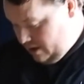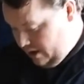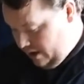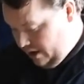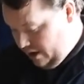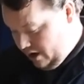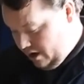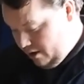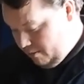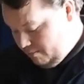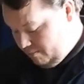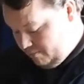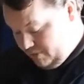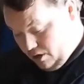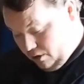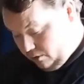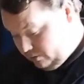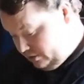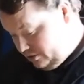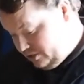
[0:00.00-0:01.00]

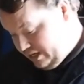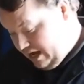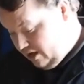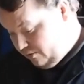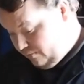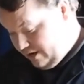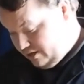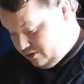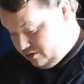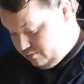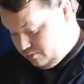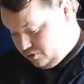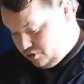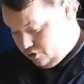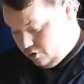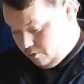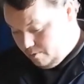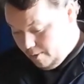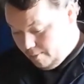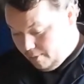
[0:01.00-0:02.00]
The older style Ransom
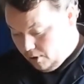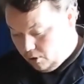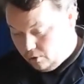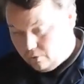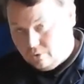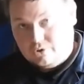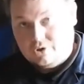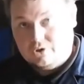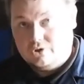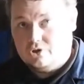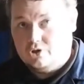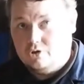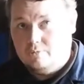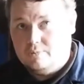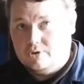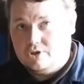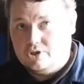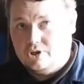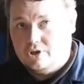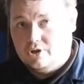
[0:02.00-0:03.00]
Super Bowls and
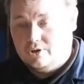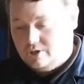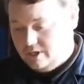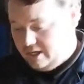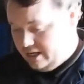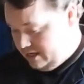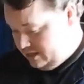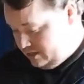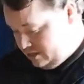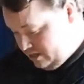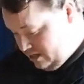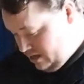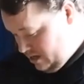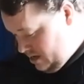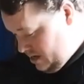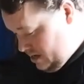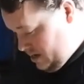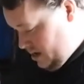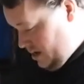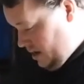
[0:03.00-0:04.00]
Super Surtees.
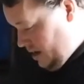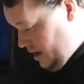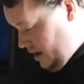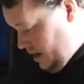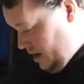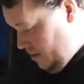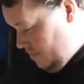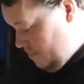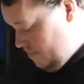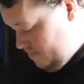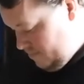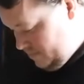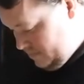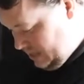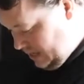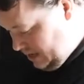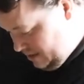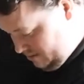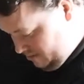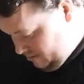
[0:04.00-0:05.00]

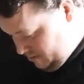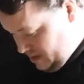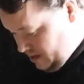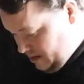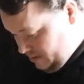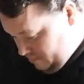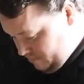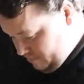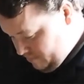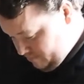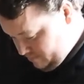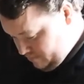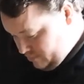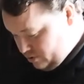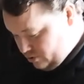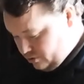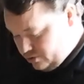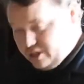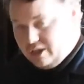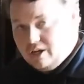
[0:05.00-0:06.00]
The
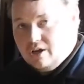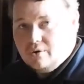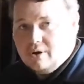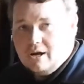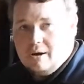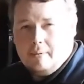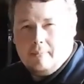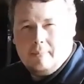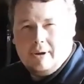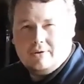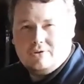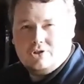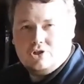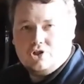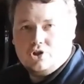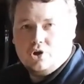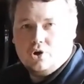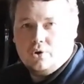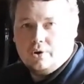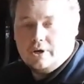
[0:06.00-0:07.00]
cutting unit I'm about to
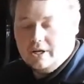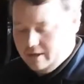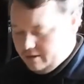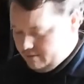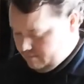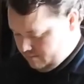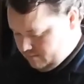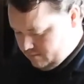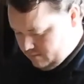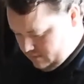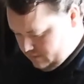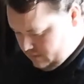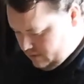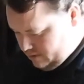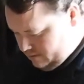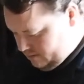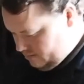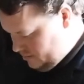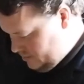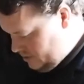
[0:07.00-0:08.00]
show you, and
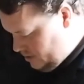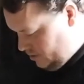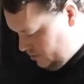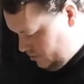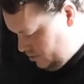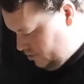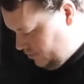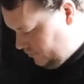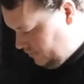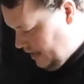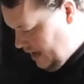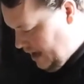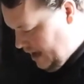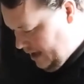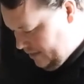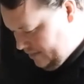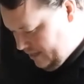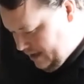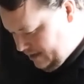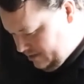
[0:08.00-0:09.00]
stuff like
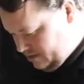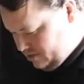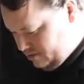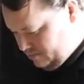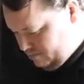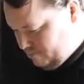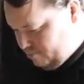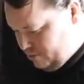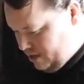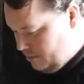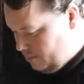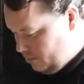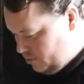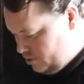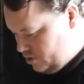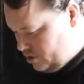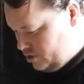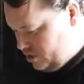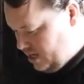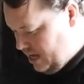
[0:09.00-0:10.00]
that, that's pretty
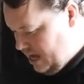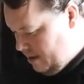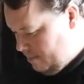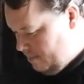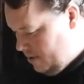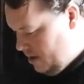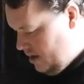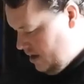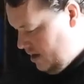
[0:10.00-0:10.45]
much the same.